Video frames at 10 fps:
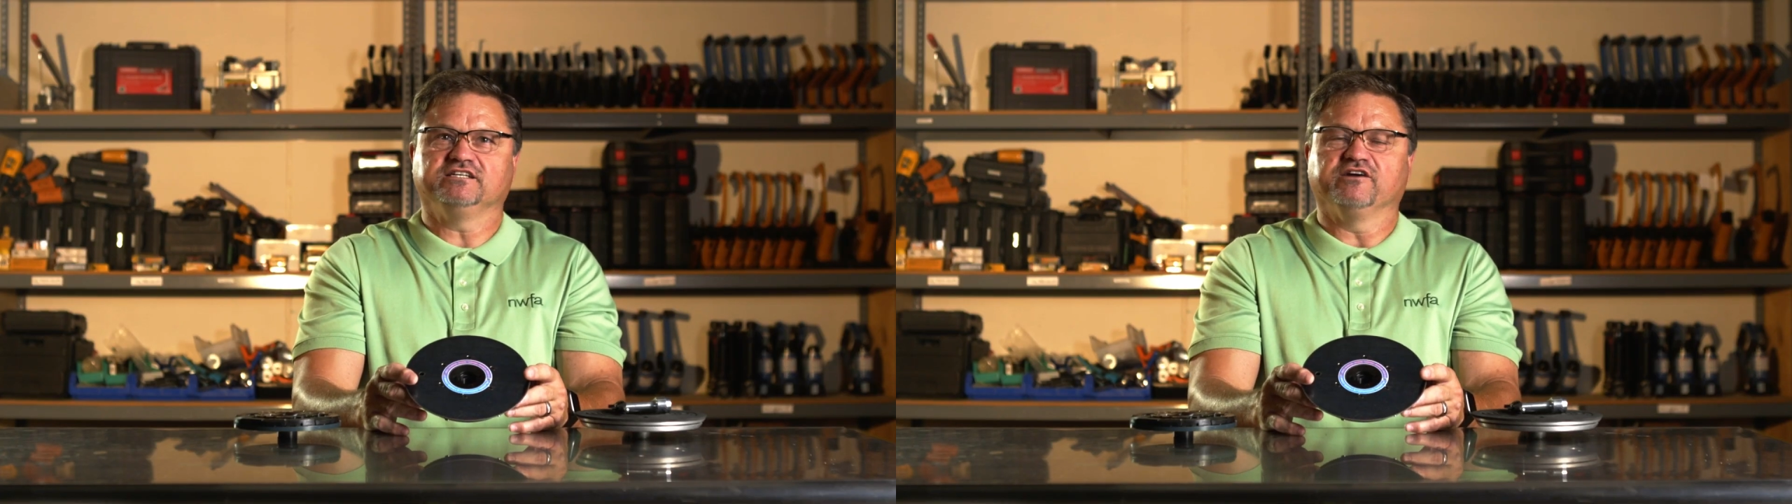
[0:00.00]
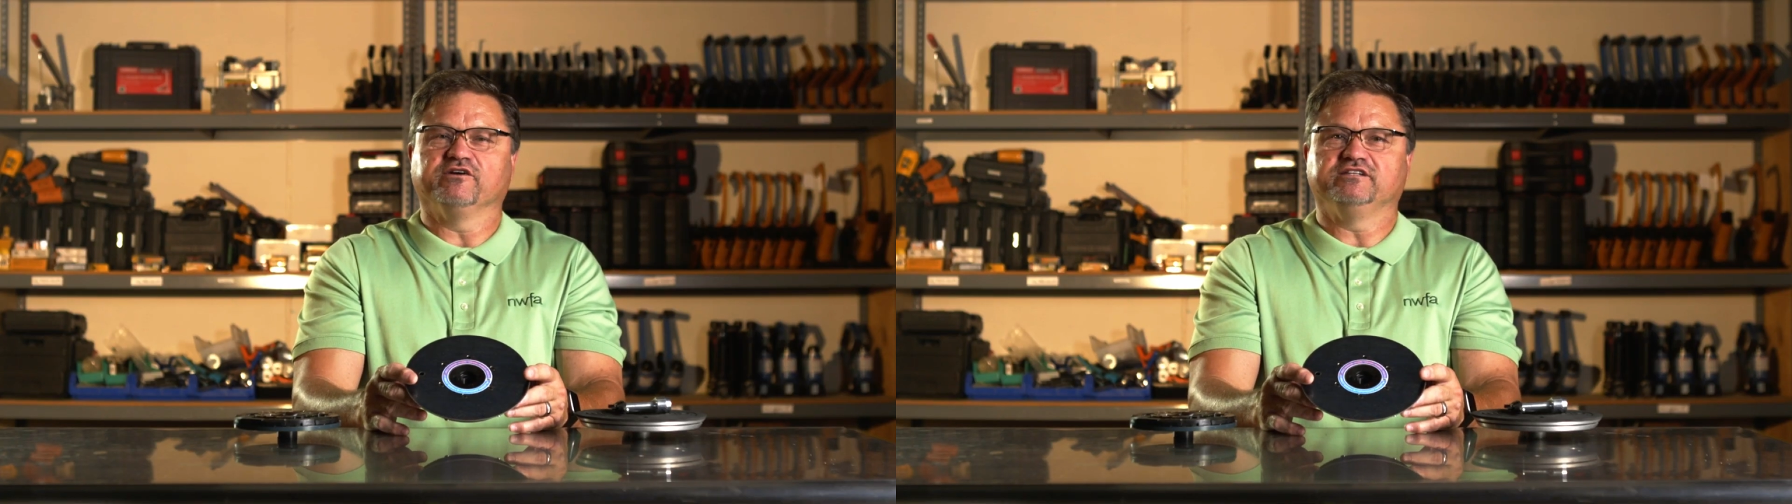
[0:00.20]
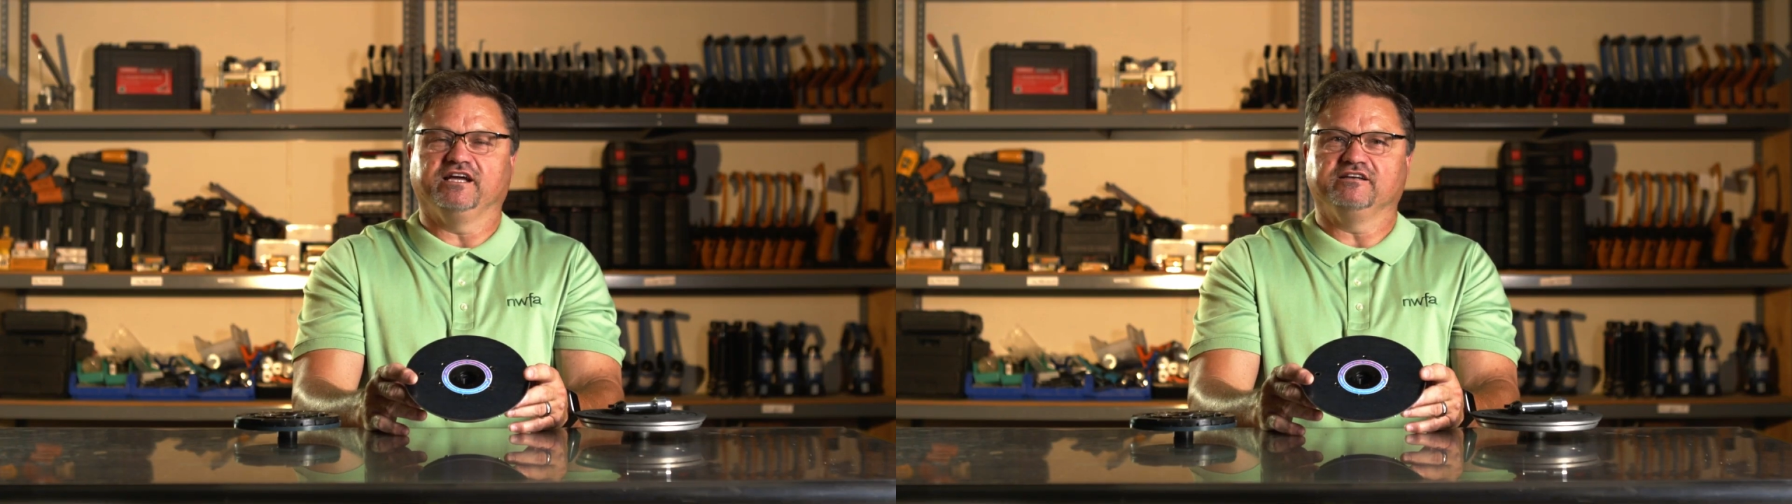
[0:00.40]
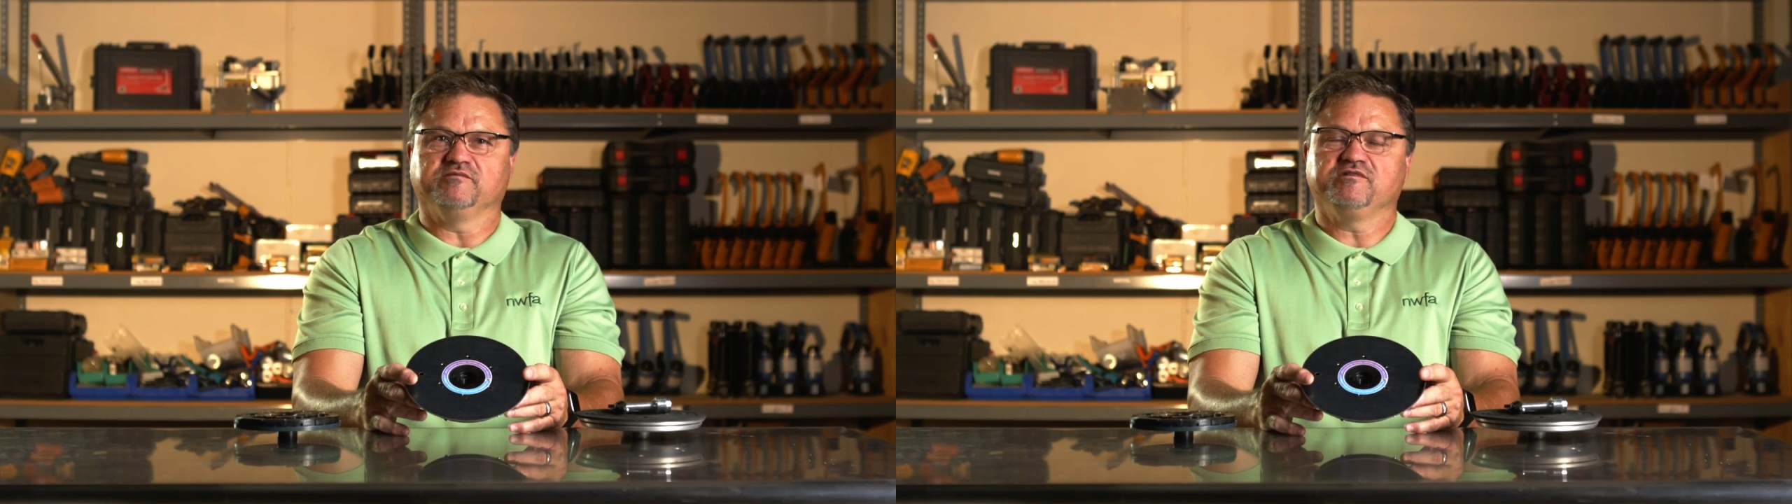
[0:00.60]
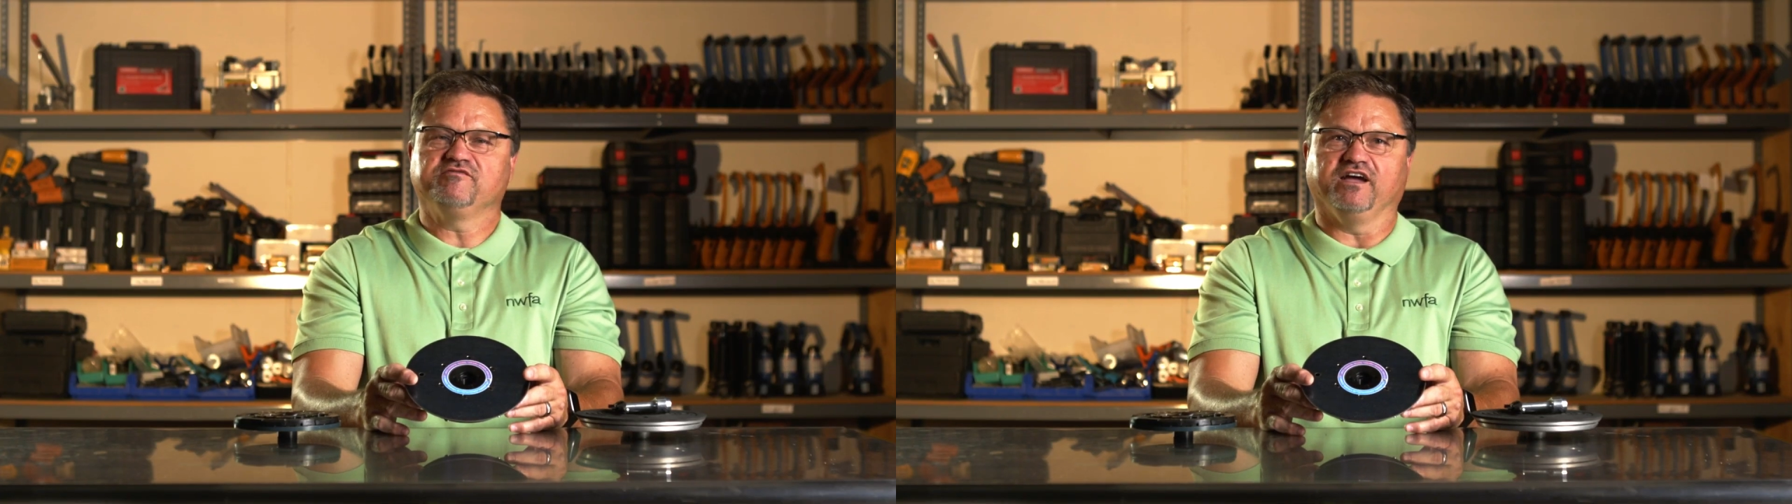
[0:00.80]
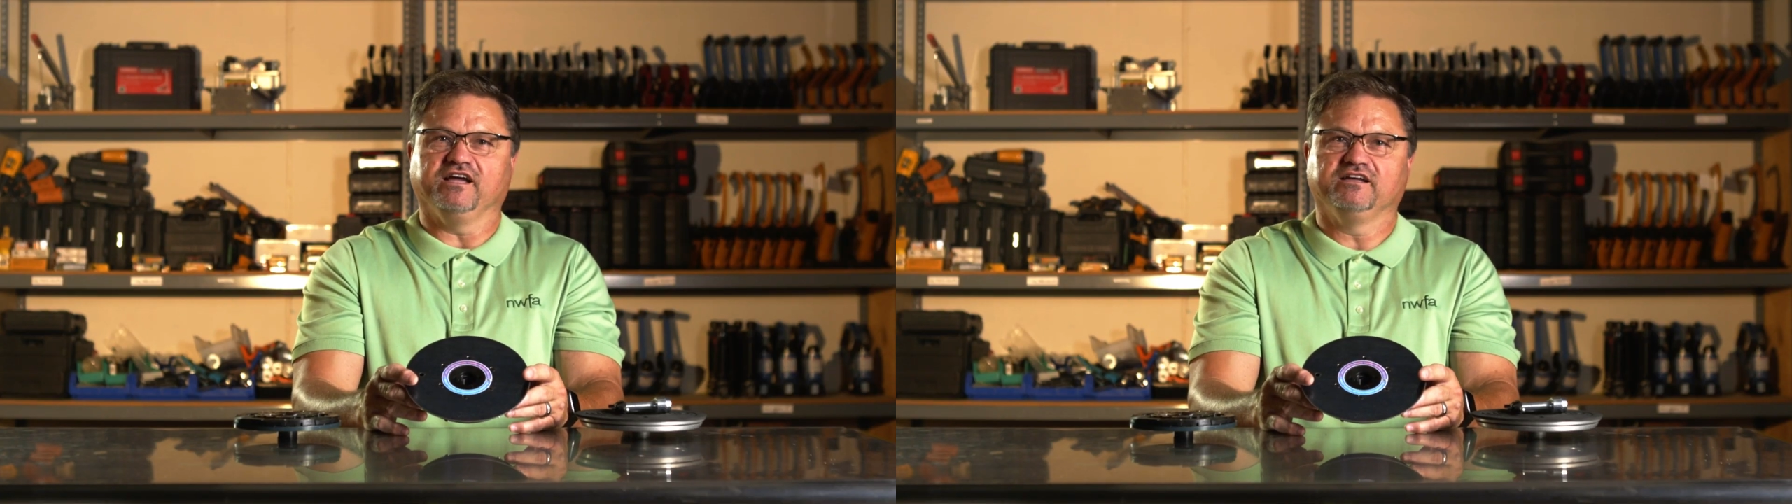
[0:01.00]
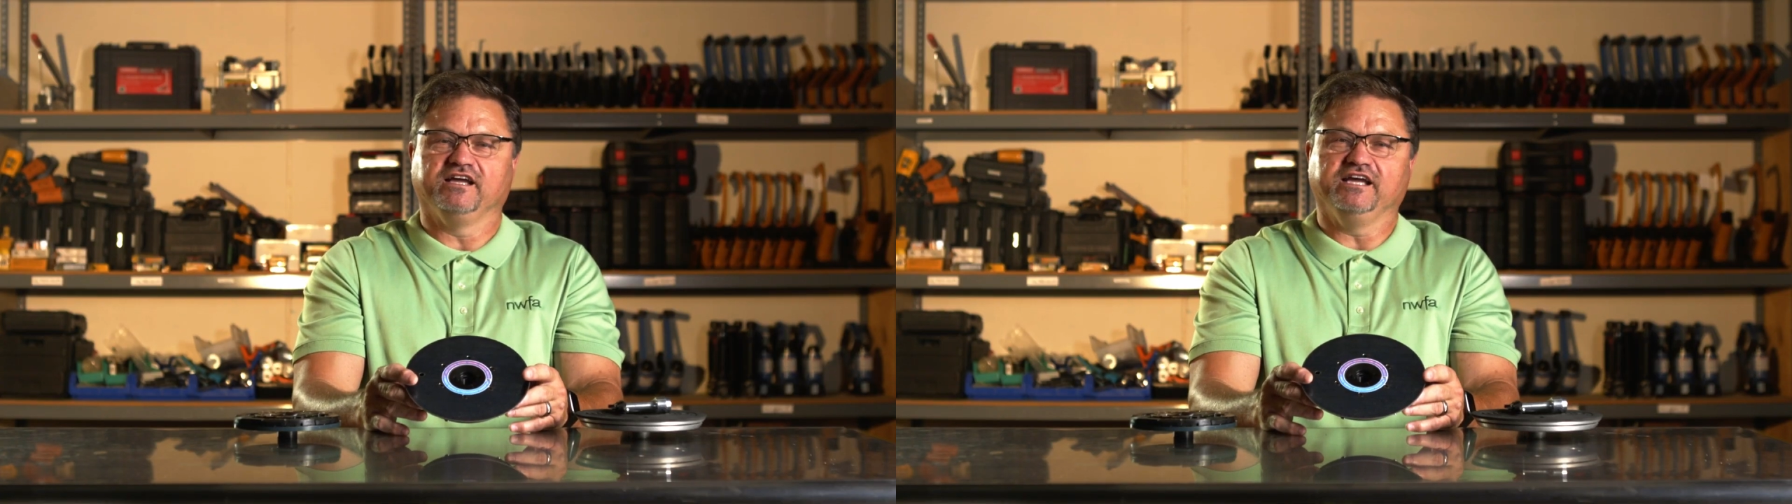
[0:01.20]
here at the NWFA.